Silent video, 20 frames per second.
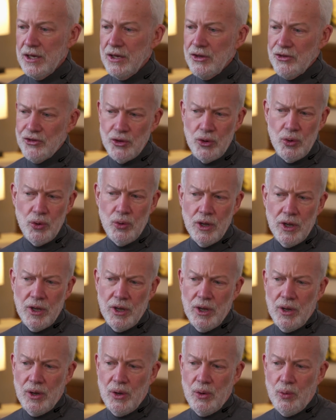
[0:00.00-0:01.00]
So
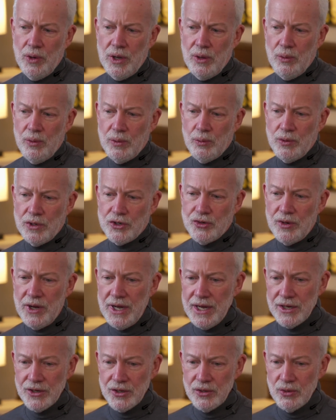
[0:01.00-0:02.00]
we're
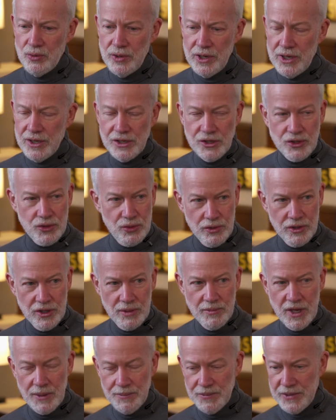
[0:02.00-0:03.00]
trying to really tune
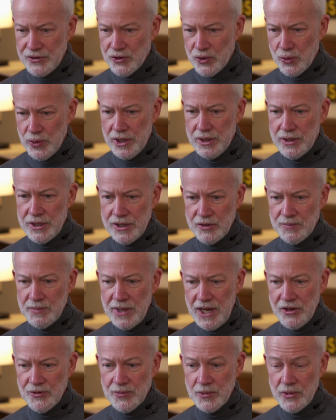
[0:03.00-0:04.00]
them up as quickly as
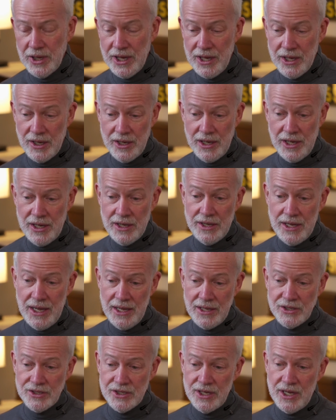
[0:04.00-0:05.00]
possible. And in
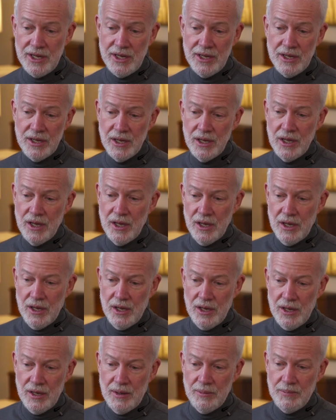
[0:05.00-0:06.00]
that setting,
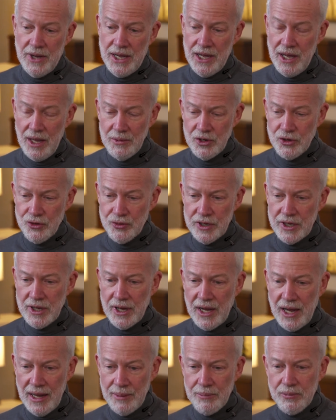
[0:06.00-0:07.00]
biometry,
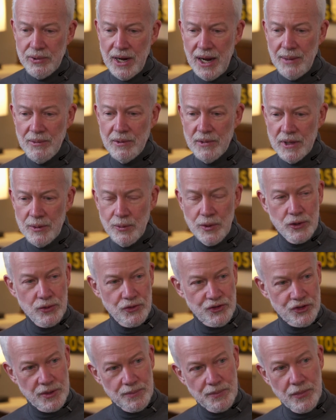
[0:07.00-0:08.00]
I probably will
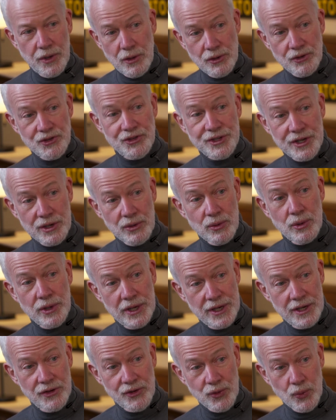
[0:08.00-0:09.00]
use some pulse
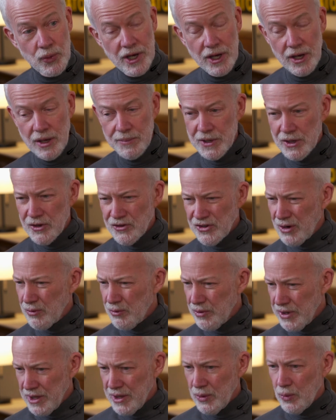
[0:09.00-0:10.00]
steroid as well, because I
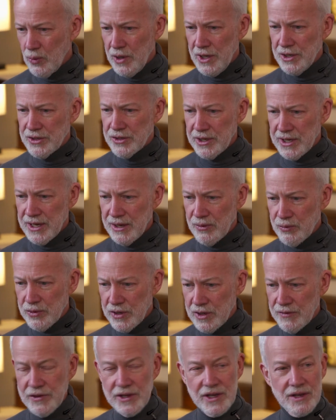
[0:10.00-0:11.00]
really want to get rid
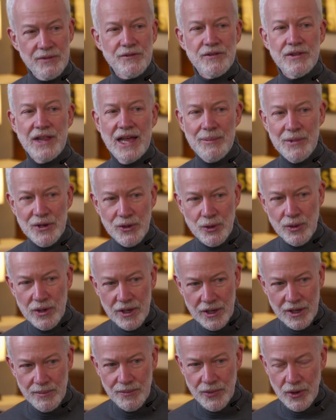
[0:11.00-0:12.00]
of the inflammatory
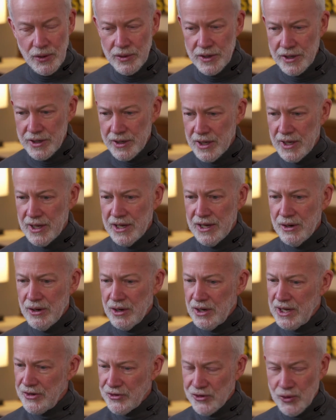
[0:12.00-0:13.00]
component
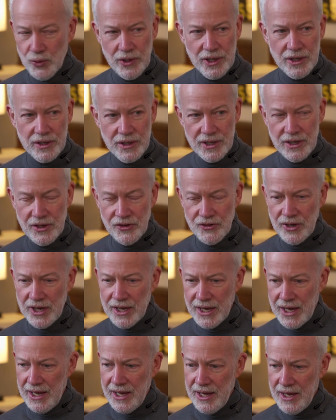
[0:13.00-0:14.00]
as quickly as I
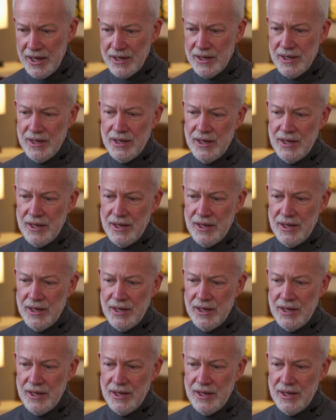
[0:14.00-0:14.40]
can